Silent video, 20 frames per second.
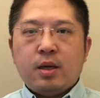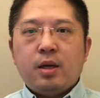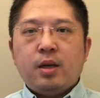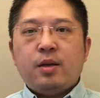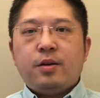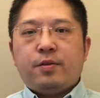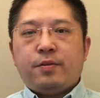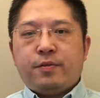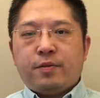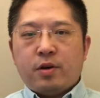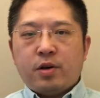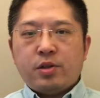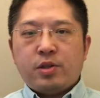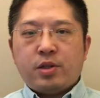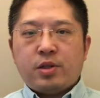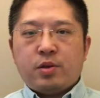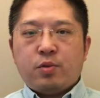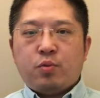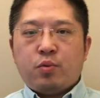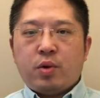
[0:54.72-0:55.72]

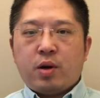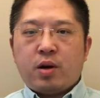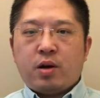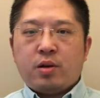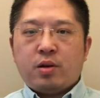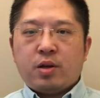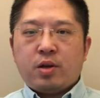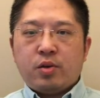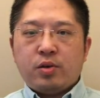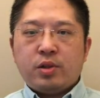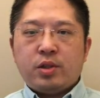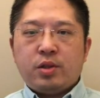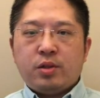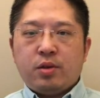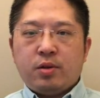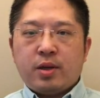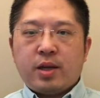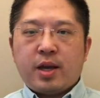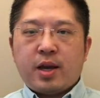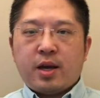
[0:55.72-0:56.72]
First, we are going to
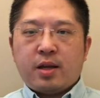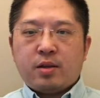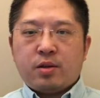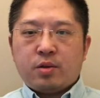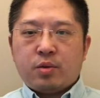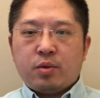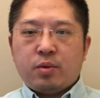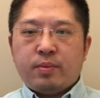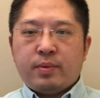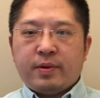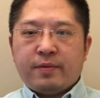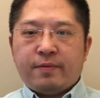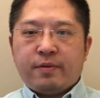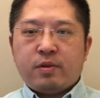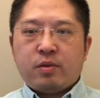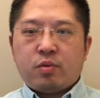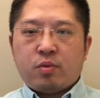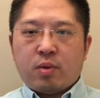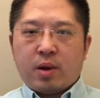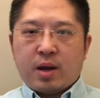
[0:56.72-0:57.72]
look at a group of
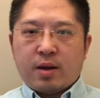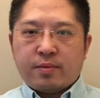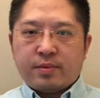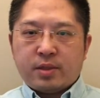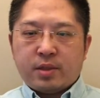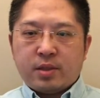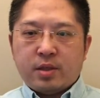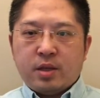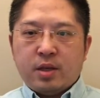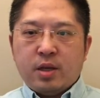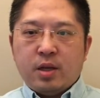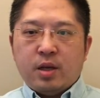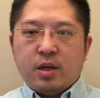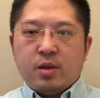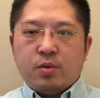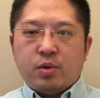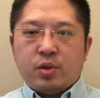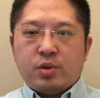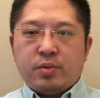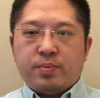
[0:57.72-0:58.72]
photographs
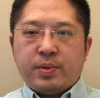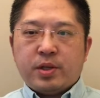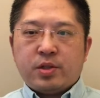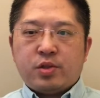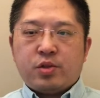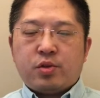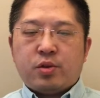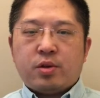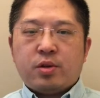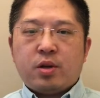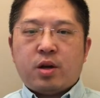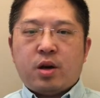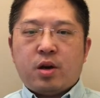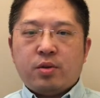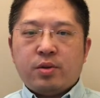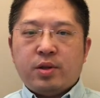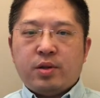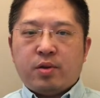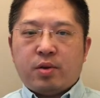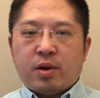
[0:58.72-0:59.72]
which picture the
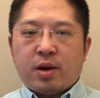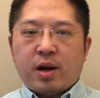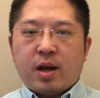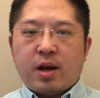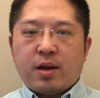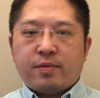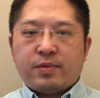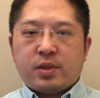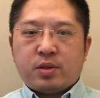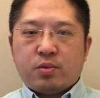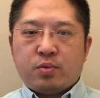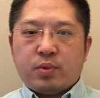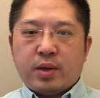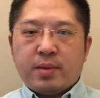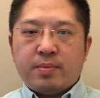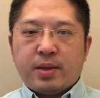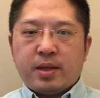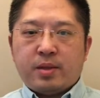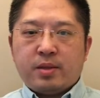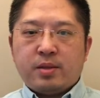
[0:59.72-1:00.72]
ordinary lives of
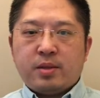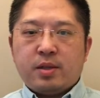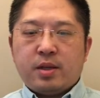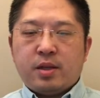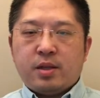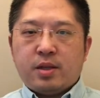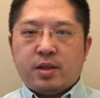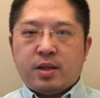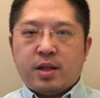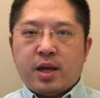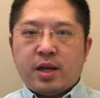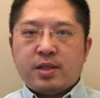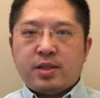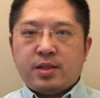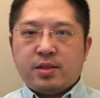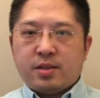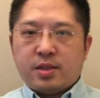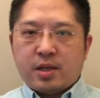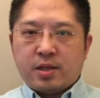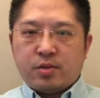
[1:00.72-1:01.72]
women in the
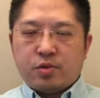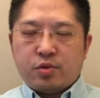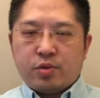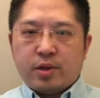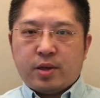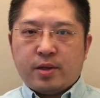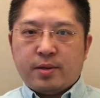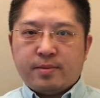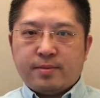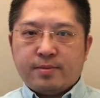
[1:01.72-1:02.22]
19th century.